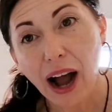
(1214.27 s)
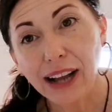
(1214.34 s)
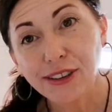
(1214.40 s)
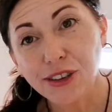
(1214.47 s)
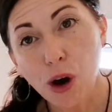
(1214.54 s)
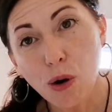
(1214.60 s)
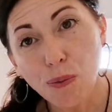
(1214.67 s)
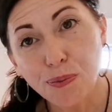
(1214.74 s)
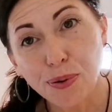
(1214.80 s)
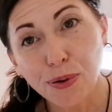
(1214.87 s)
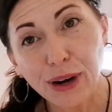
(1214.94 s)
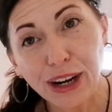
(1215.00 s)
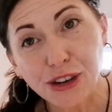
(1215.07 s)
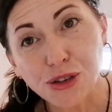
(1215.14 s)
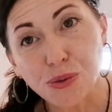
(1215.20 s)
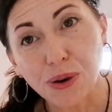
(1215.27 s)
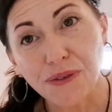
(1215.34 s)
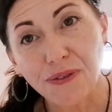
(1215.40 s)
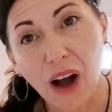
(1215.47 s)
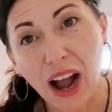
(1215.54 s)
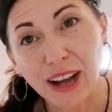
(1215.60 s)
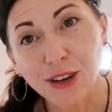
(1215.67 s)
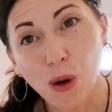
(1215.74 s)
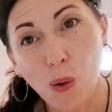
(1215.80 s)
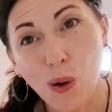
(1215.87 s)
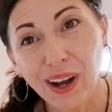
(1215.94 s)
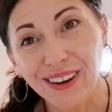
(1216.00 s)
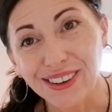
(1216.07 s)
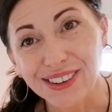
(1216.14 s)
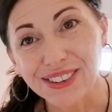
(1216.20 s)
I don't preach refined
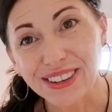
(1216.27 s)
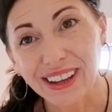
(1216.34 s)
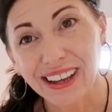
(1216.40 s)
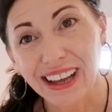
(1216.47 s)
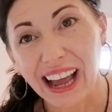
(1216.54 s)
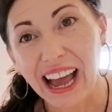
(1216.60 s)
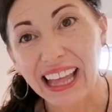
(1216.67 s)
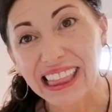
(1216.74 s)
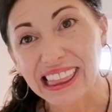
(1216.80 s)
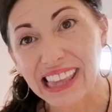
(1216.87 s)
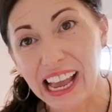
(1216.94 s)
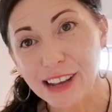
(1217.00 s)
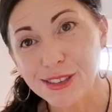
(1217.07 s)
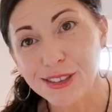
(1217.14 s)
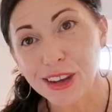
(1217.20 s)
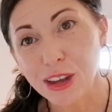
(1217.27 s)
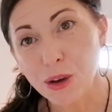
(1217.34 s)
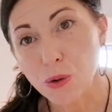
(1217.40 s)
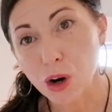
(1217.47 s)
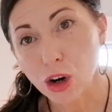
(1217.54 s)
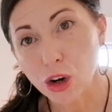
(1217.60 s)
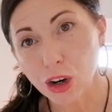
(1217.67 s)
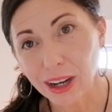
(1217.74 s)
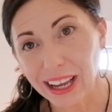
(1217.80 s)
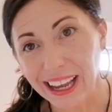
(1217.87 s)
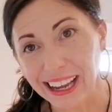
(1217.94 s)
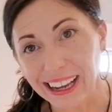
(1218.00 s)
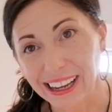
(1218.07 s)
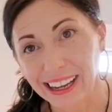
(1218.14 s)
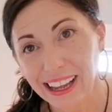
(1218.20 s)
oils unless you are
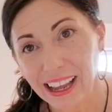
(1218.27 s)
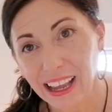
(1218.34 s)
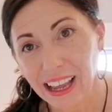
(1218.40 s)
cooking,